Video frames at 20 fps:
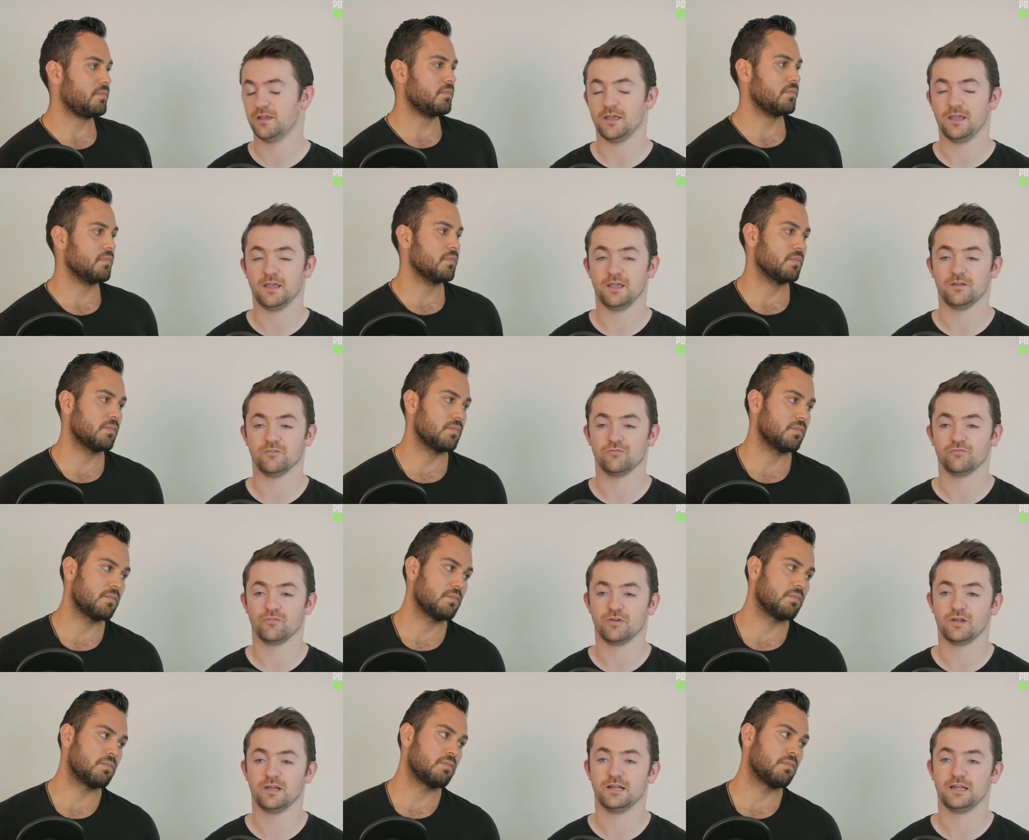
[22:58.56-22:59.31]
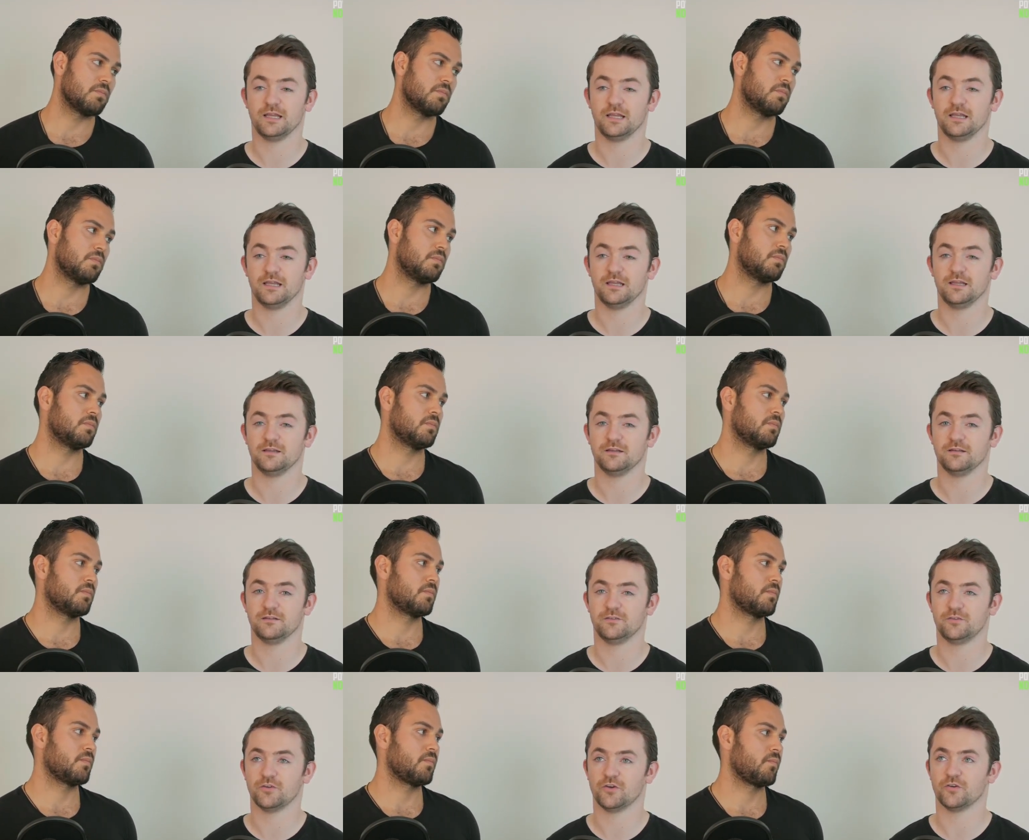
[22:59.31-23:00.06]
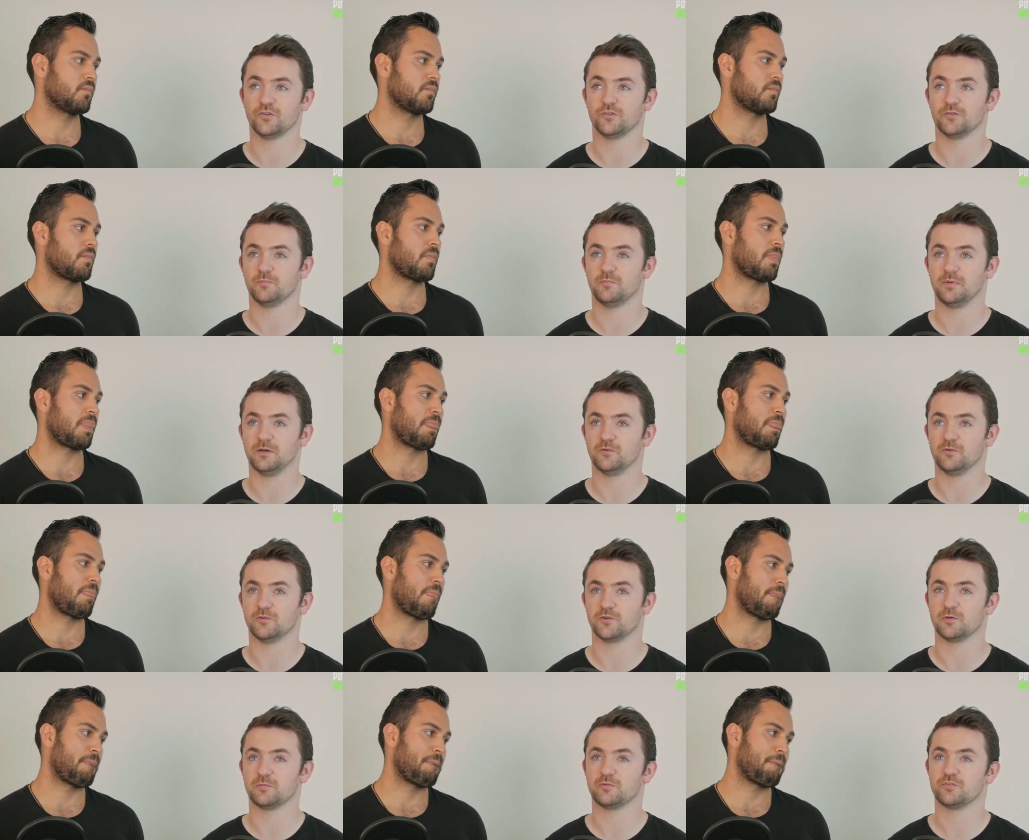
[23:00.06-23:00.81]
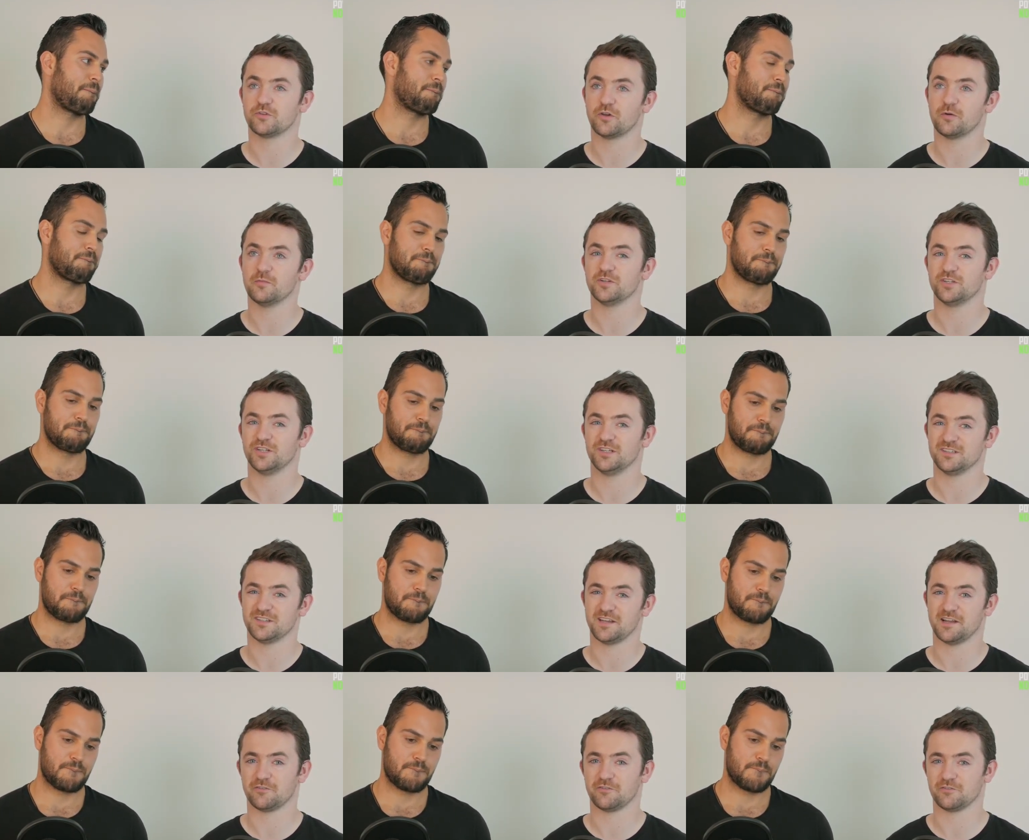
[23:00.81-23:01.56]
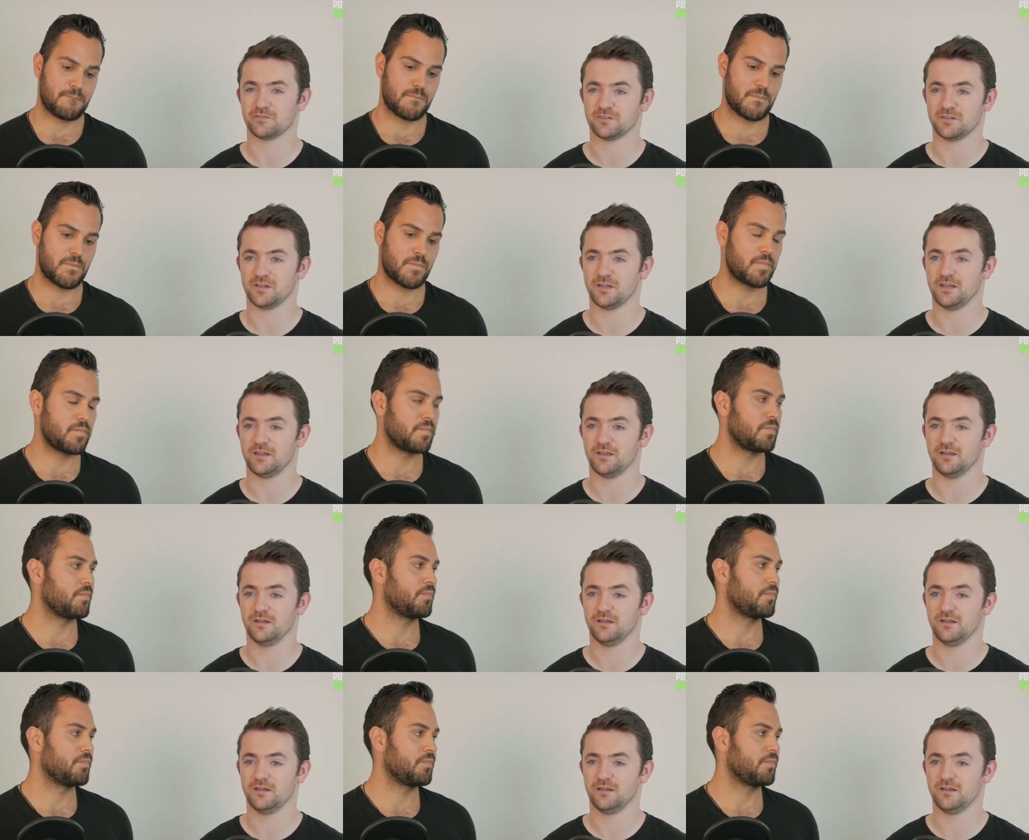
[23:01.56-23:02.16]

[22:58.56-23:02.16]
Speaker 1: it really does build up so much integrity